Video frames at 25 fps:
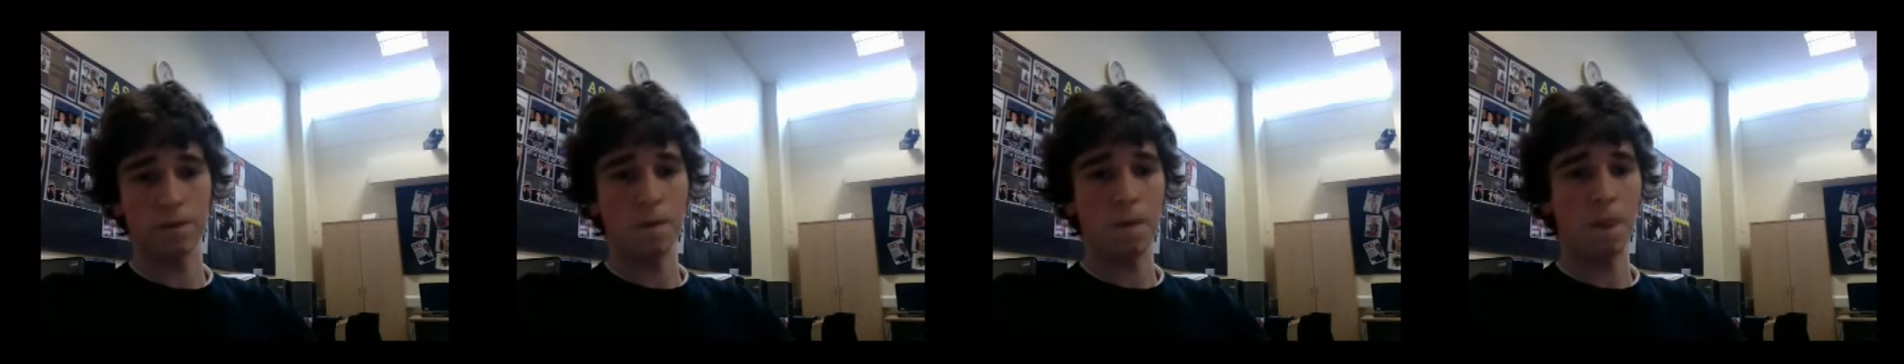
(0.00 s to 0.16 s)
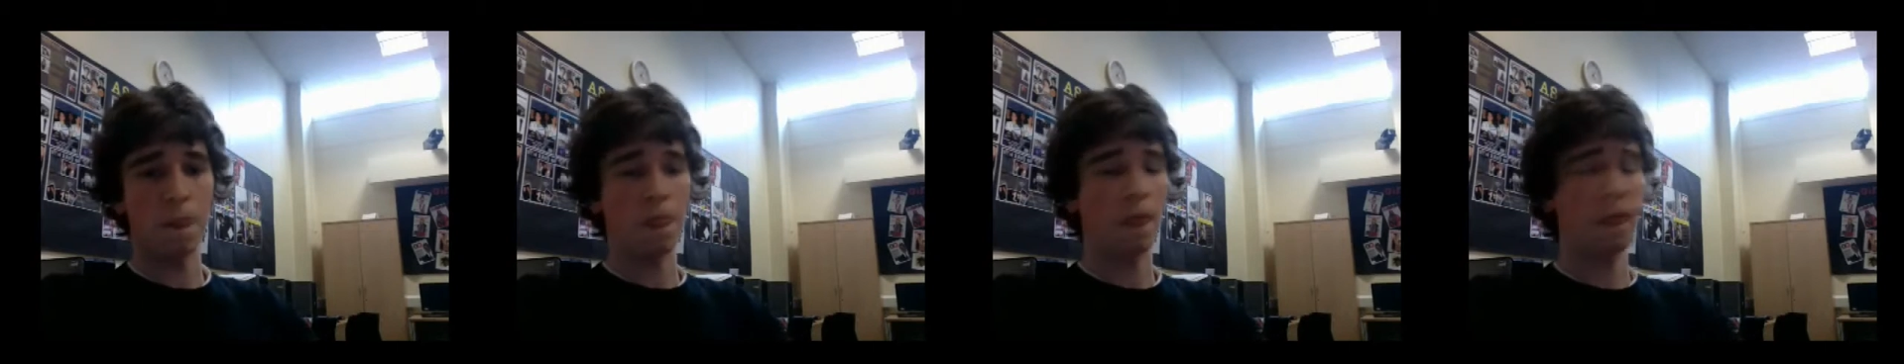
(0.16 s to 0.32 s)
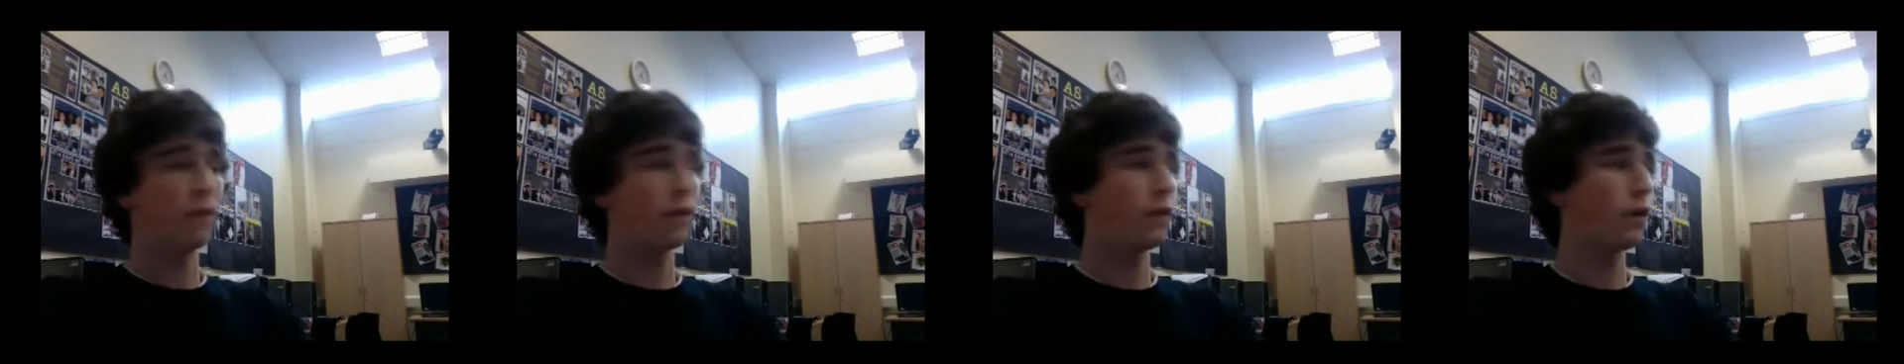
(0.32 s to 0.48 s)

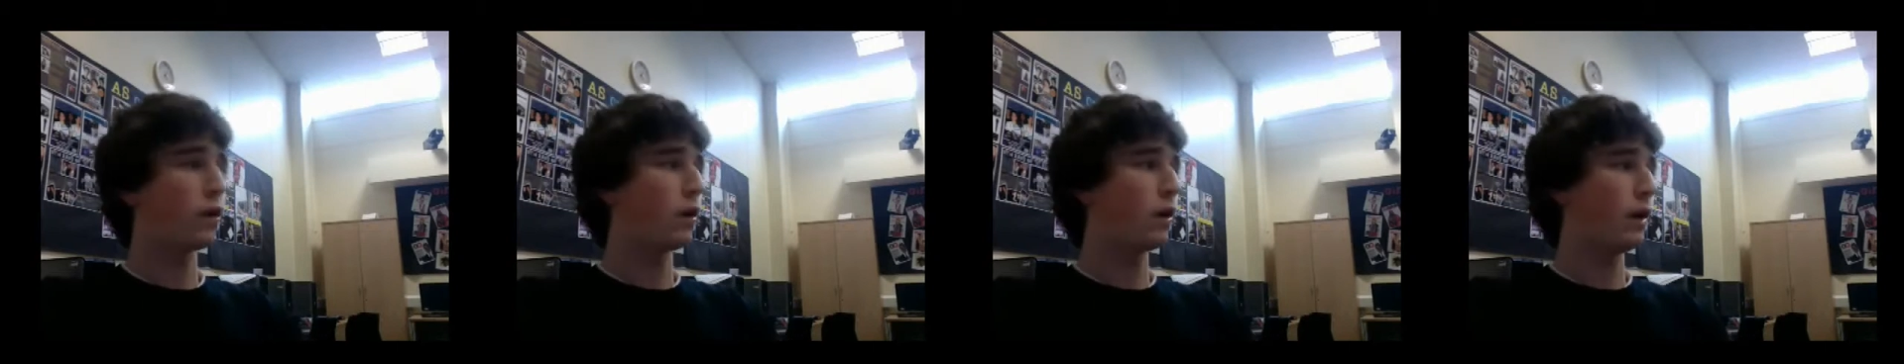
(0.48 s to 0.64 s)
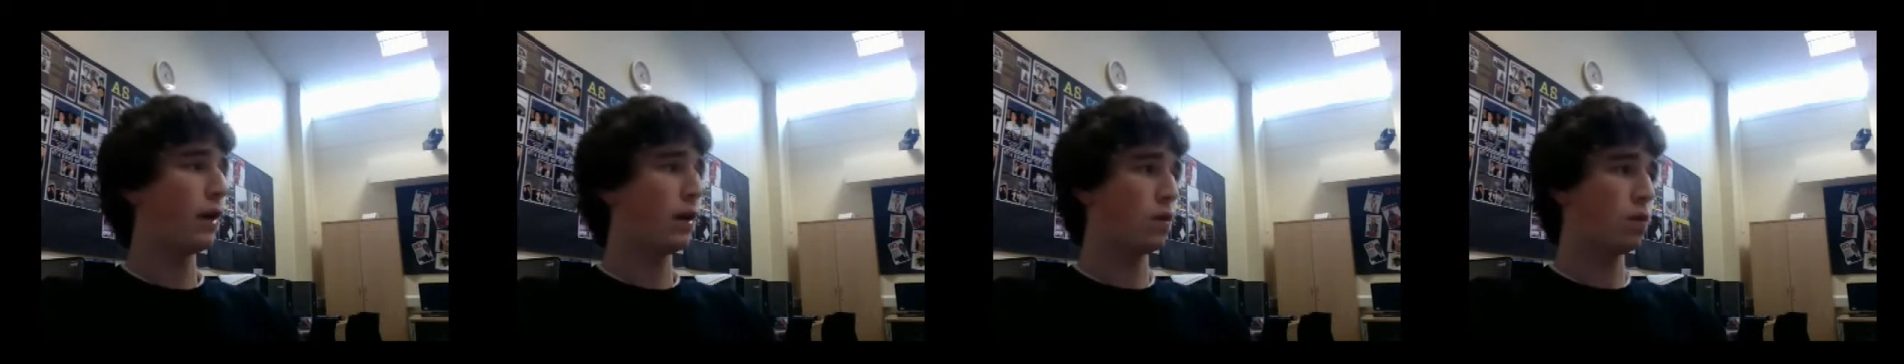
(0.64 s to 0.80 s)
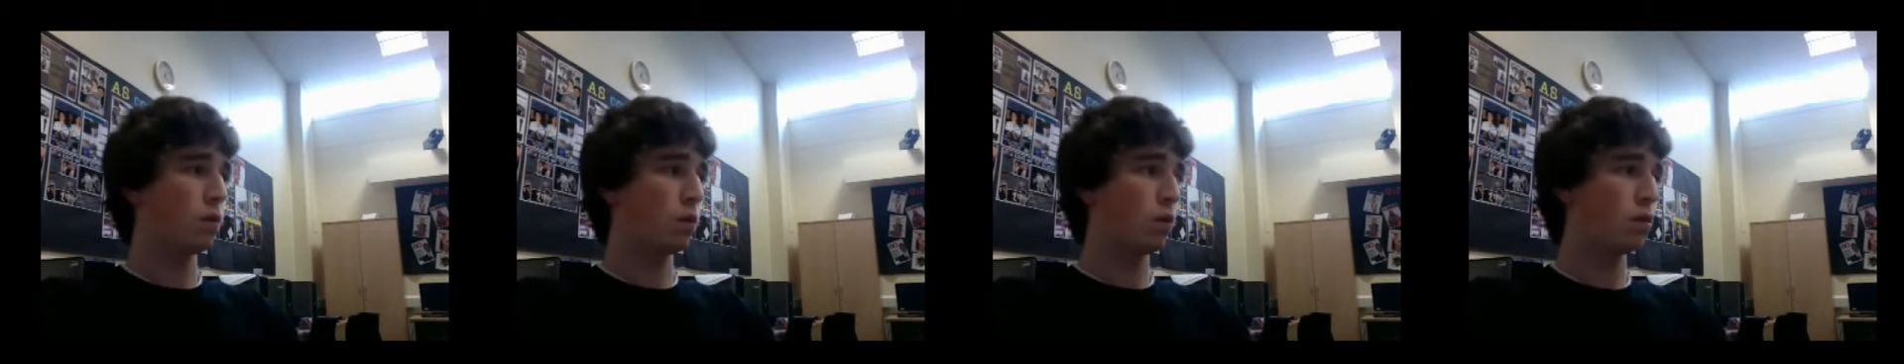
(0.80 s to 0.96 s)
If I only had
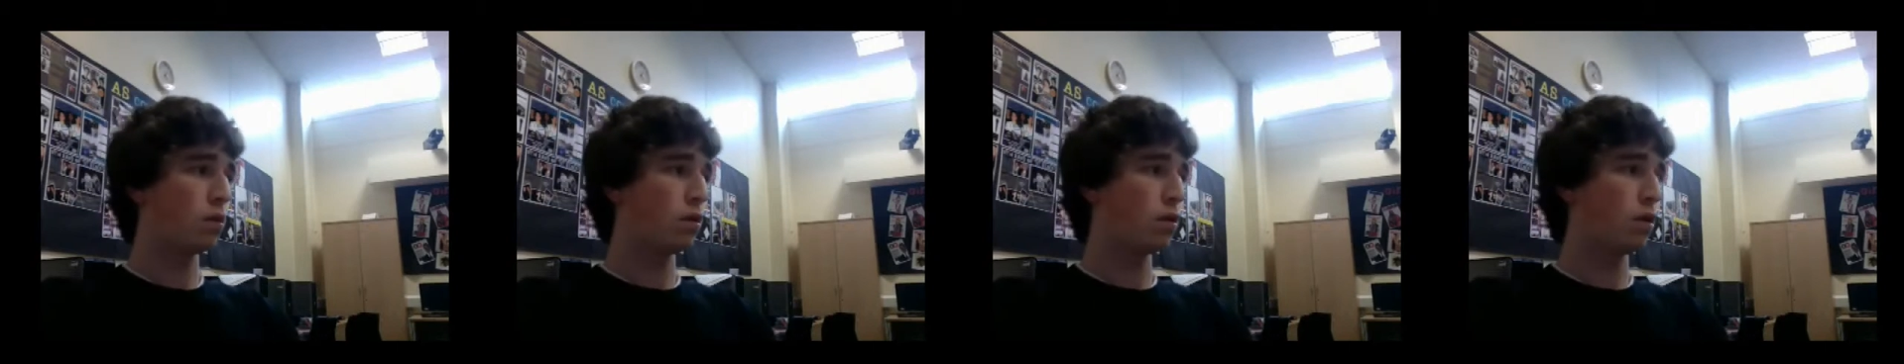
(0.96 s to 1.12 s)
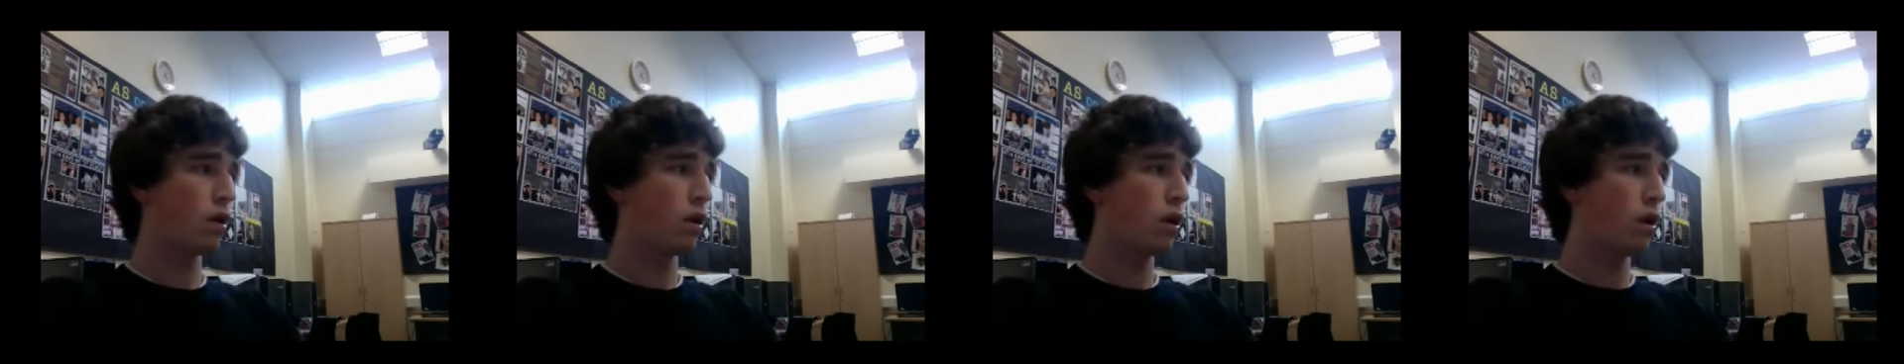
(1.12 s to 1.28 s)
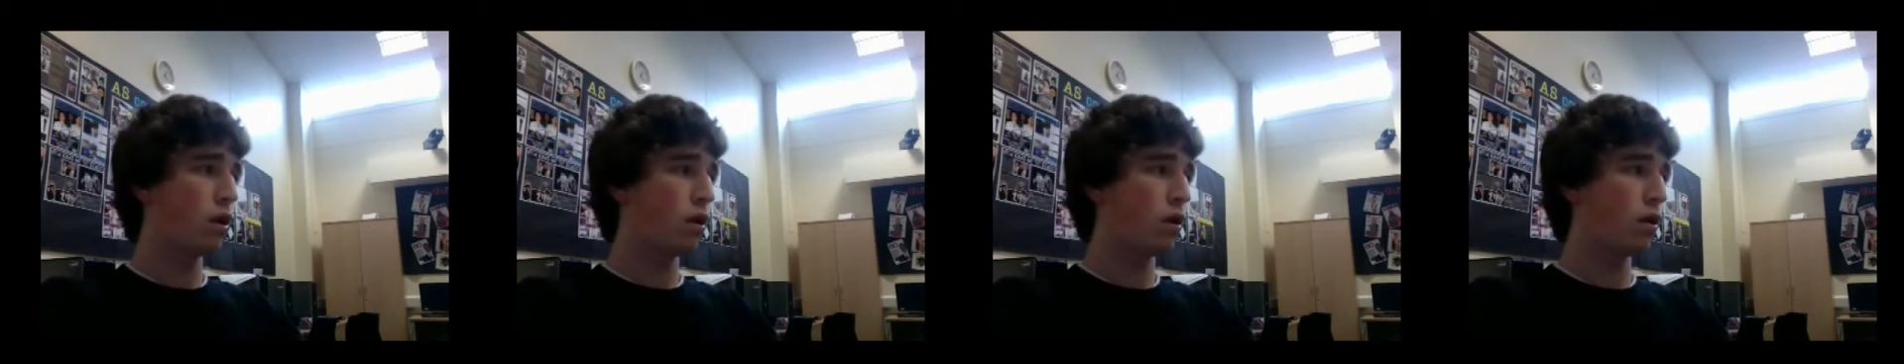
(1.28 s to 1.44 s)
one
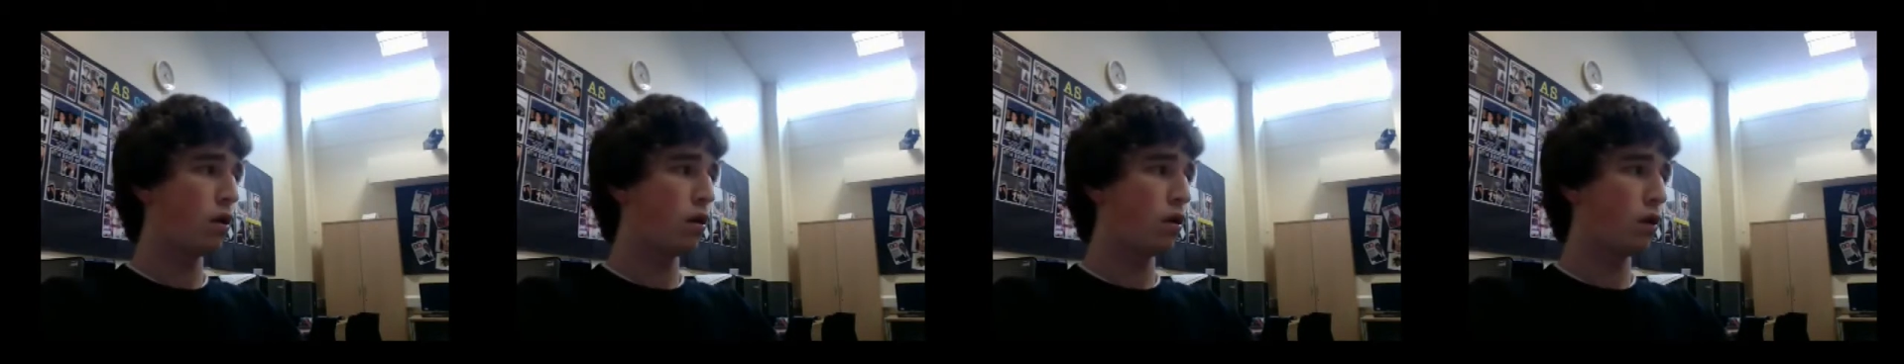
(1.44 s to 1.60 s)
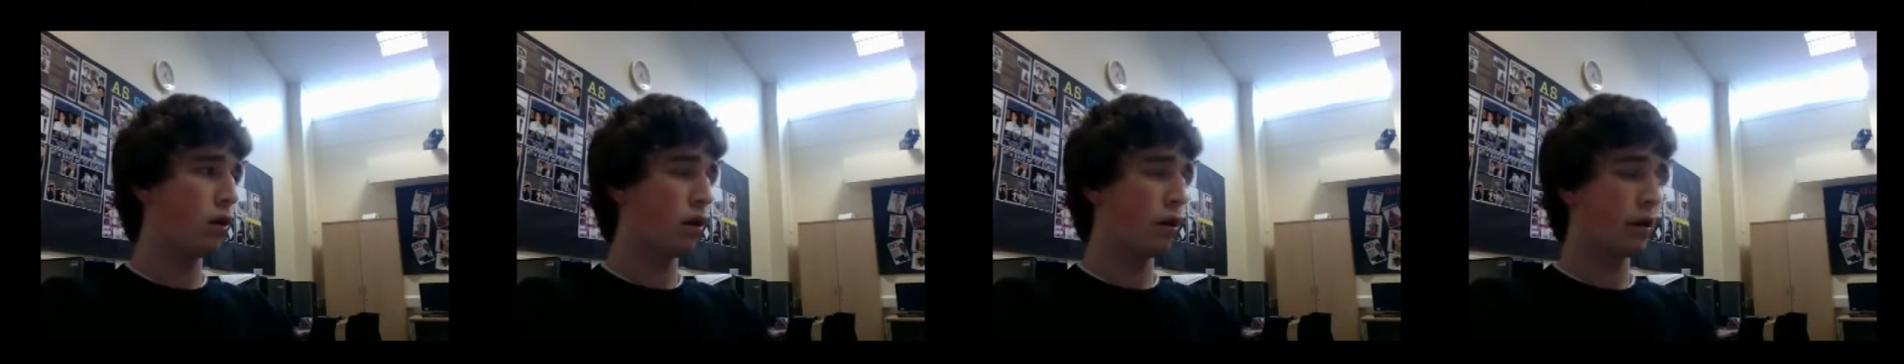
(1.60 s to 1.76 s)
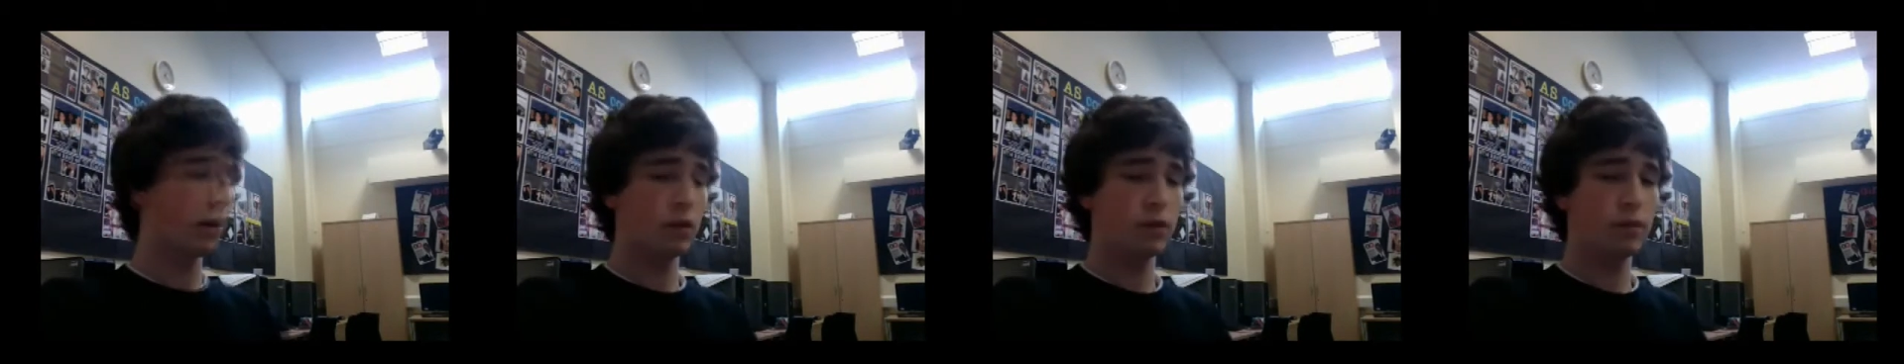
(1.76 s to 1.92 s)
light